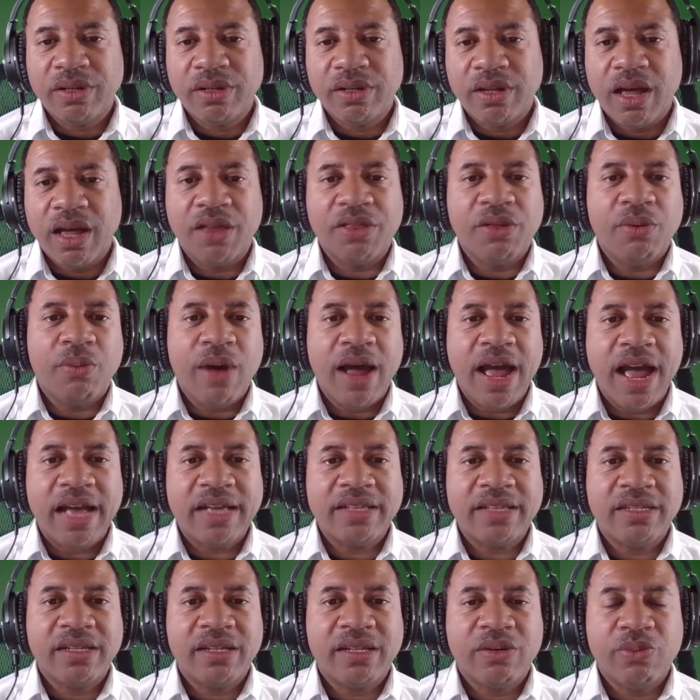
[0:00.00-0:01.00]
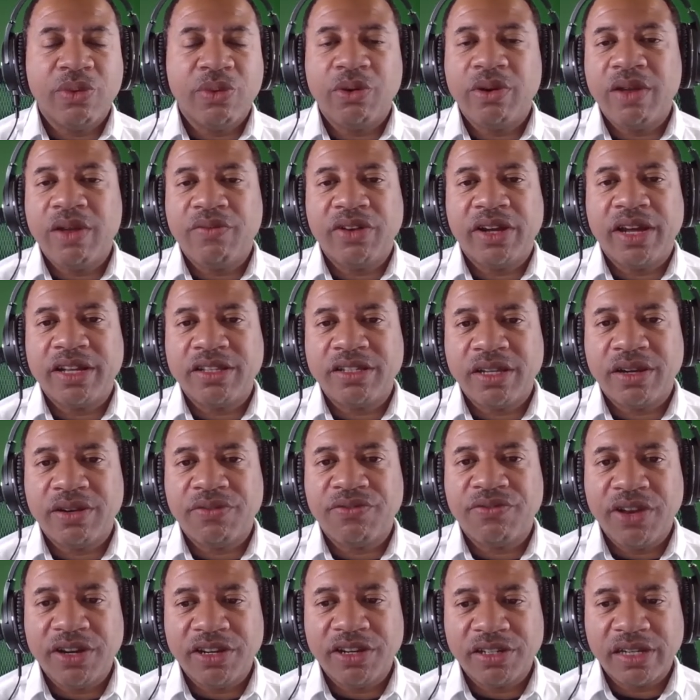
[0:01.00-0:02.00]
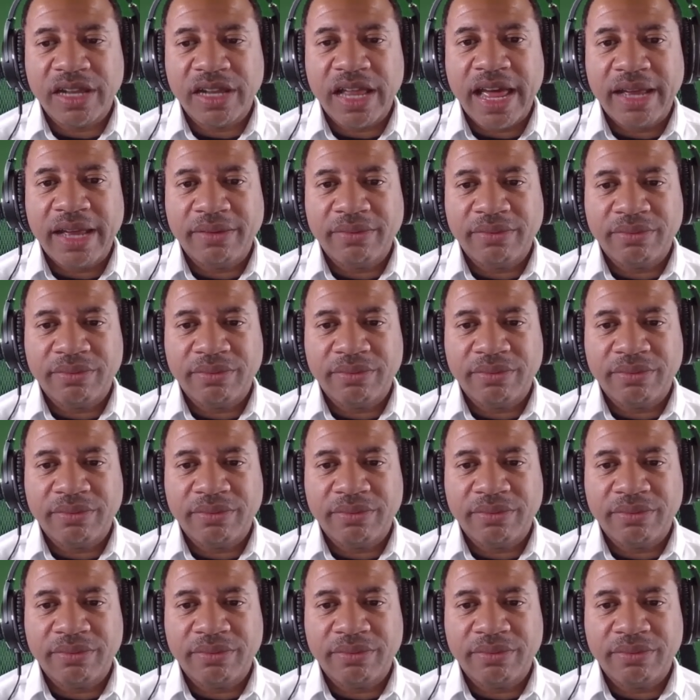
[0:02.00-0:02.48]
Otherwise, we'll never get to the finish line.